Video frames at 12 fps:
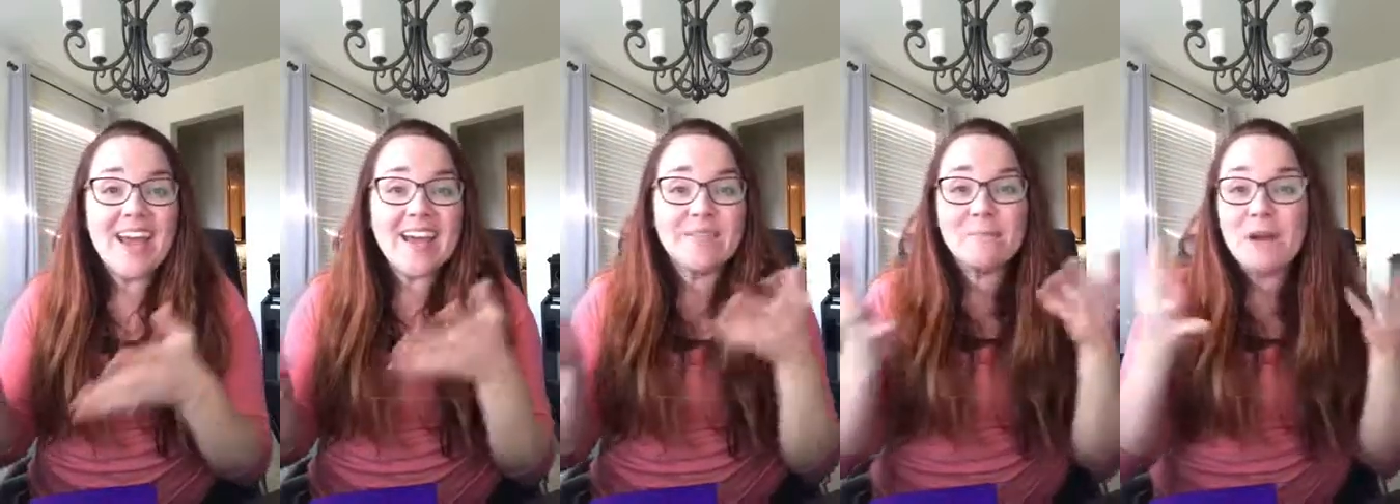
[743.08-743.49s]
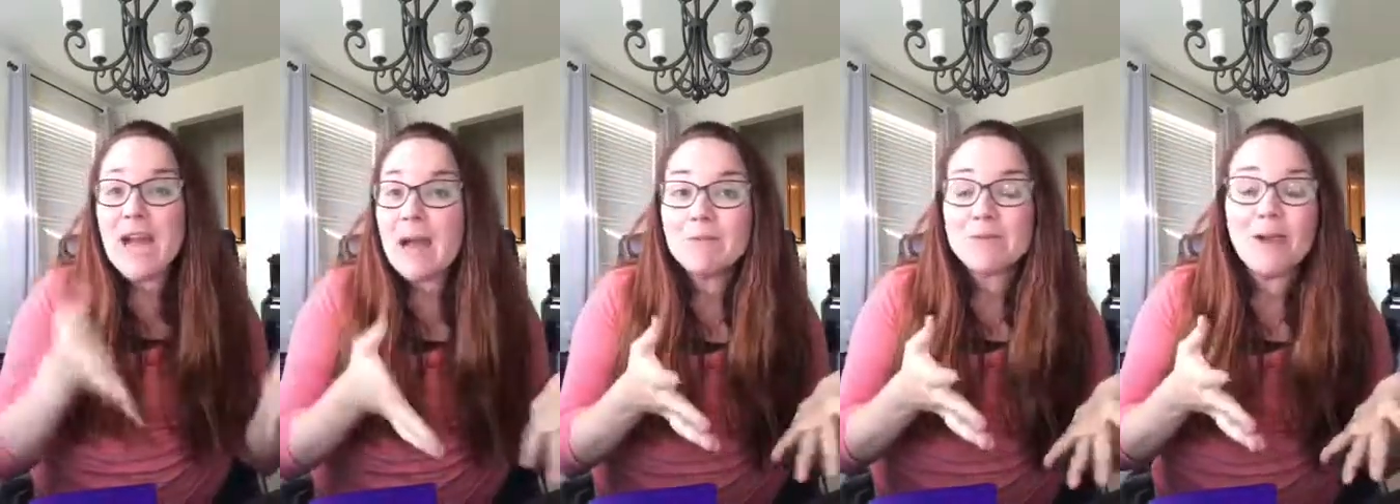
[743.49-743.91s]
and
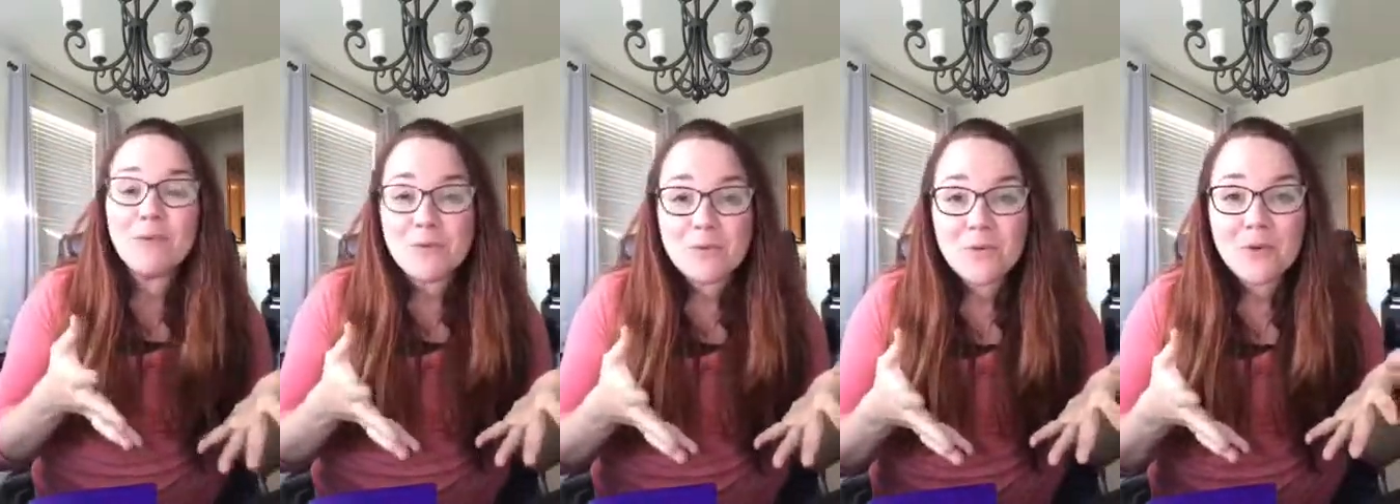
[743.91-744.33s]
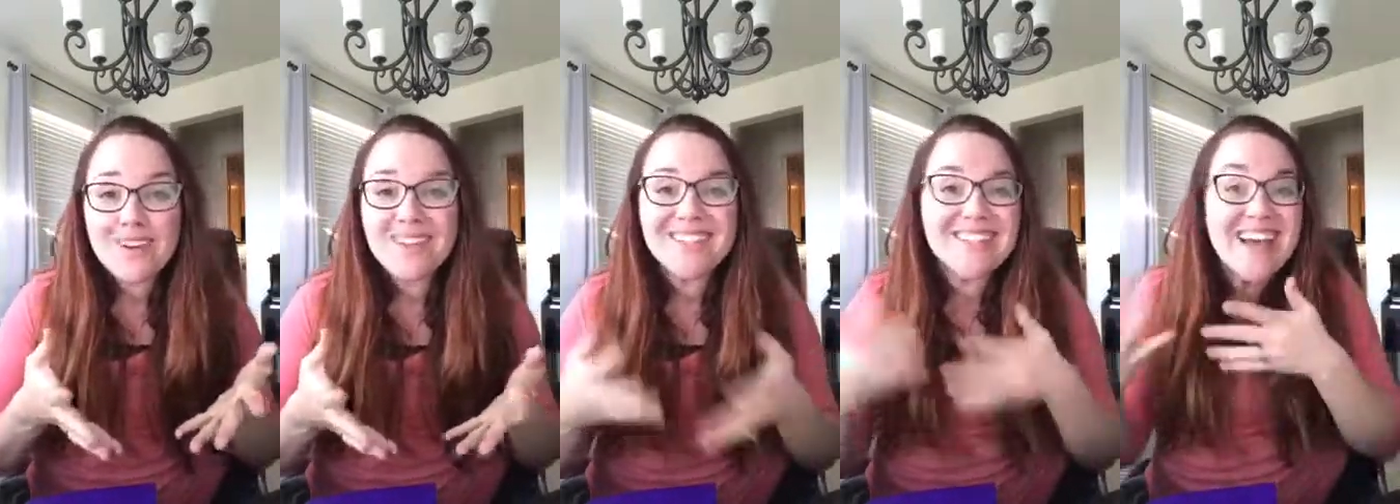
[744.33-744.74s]
perhaps my
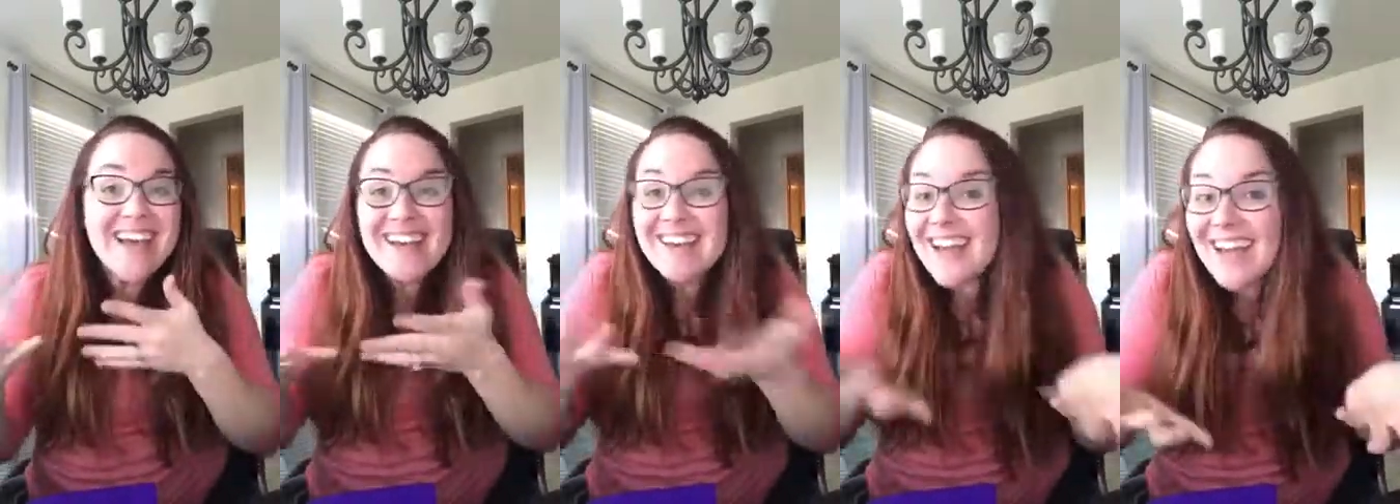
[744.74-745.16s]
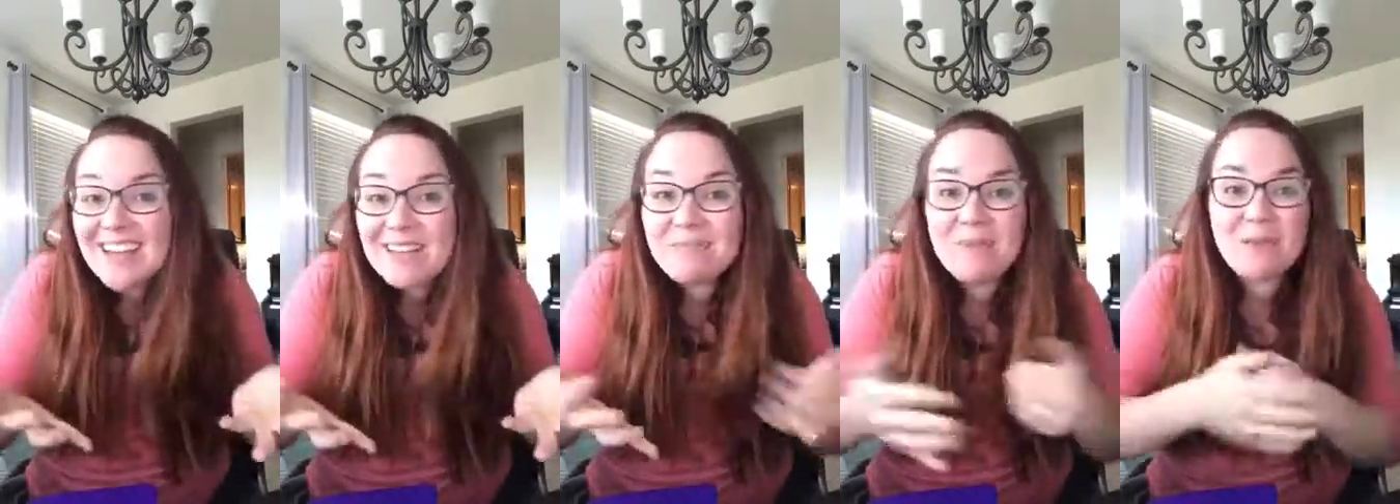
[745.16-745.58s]
reward is that
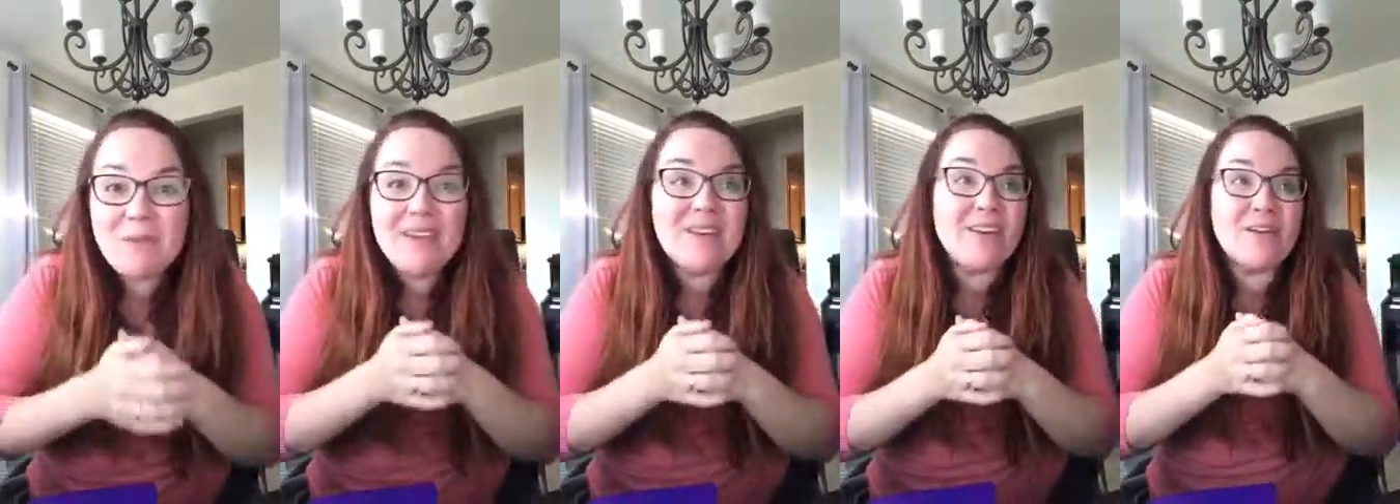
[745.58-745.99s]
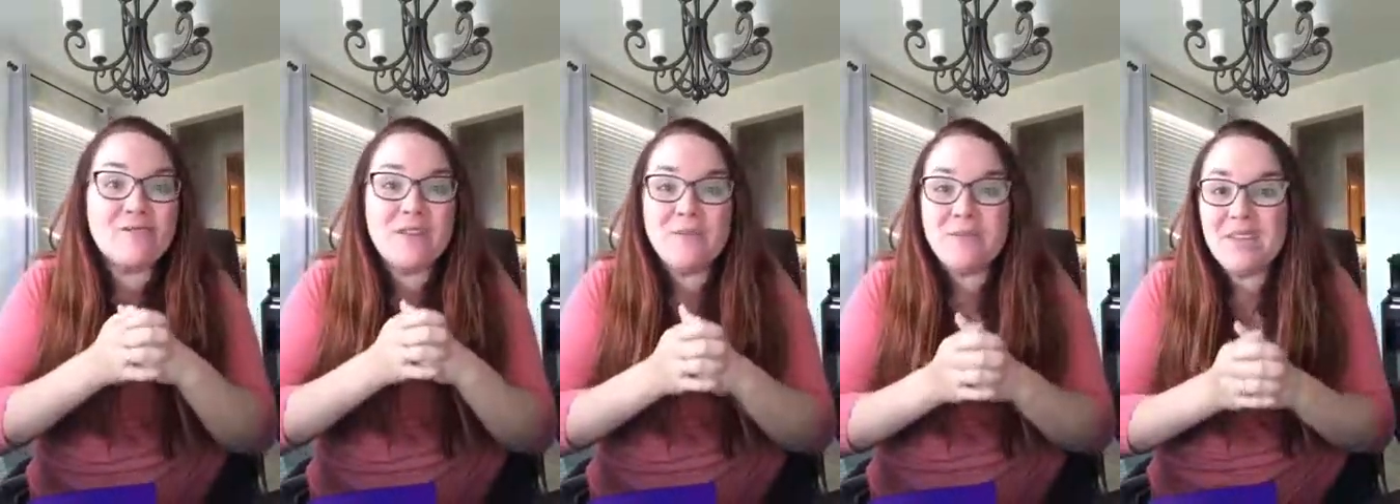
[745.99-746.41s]
night, maybe our
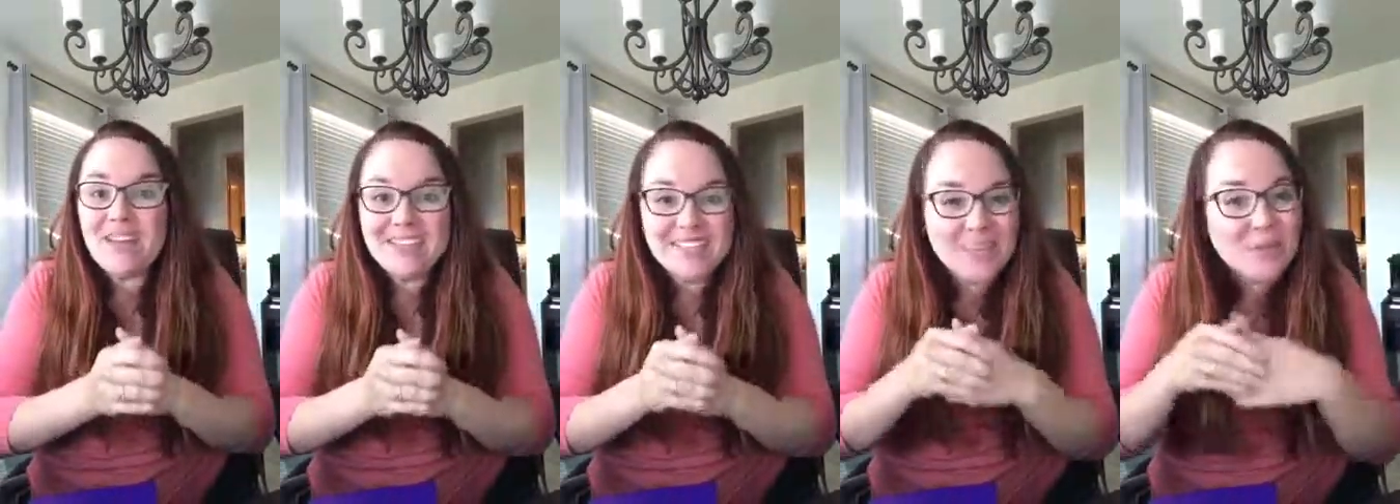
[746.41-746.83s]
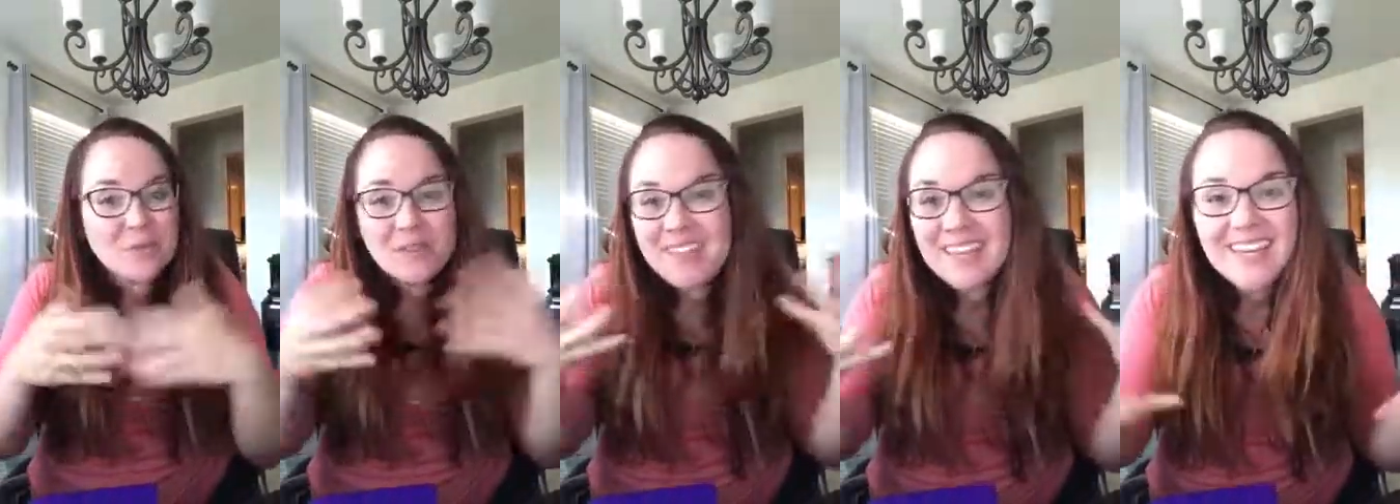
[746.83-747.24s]
family has like a
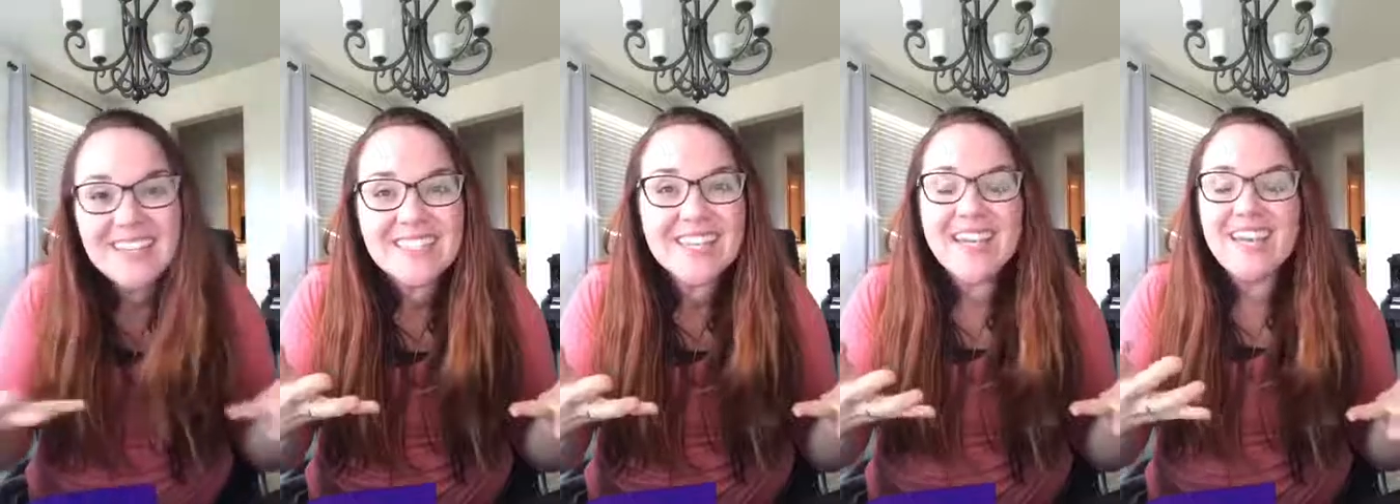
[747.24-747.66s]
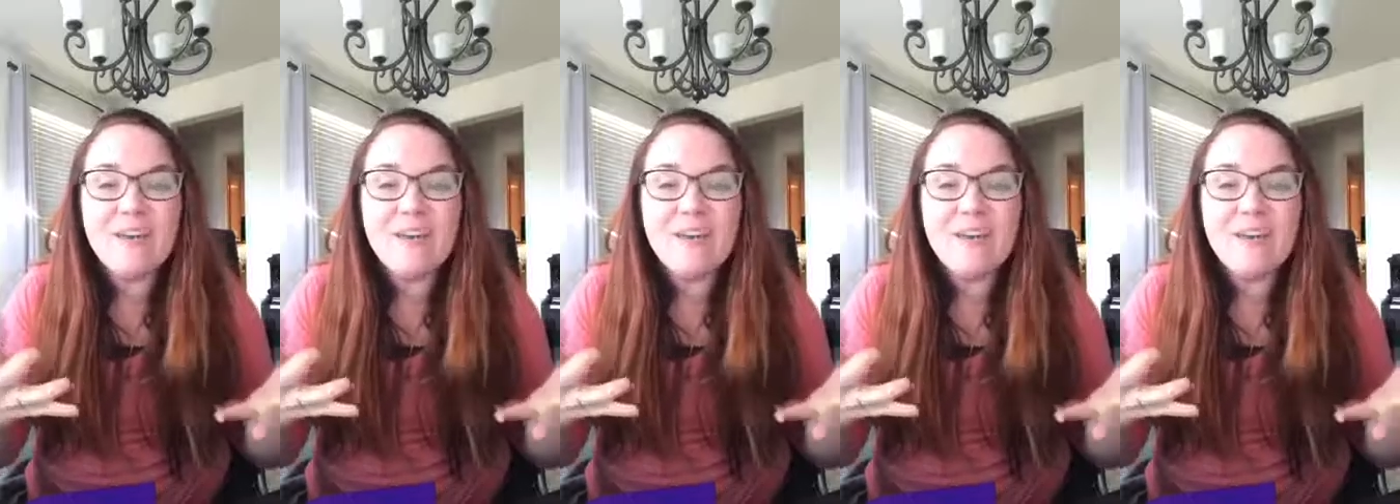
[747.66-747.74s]
really nice